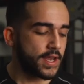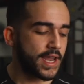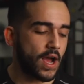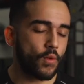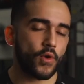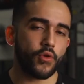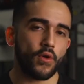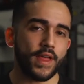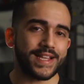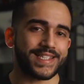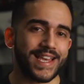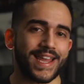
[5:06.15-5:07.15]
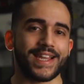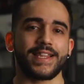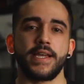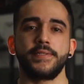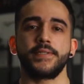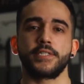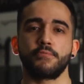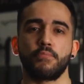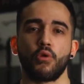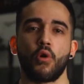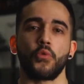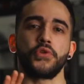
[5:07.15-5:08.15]
Now, with all that said, let's
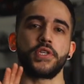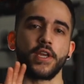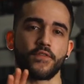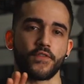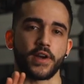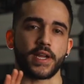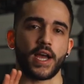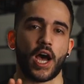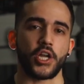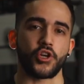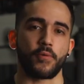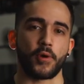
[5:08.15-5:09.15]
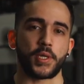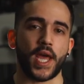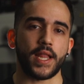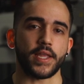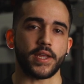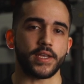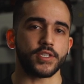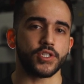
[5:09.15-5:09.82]
explore the different cardio modalities.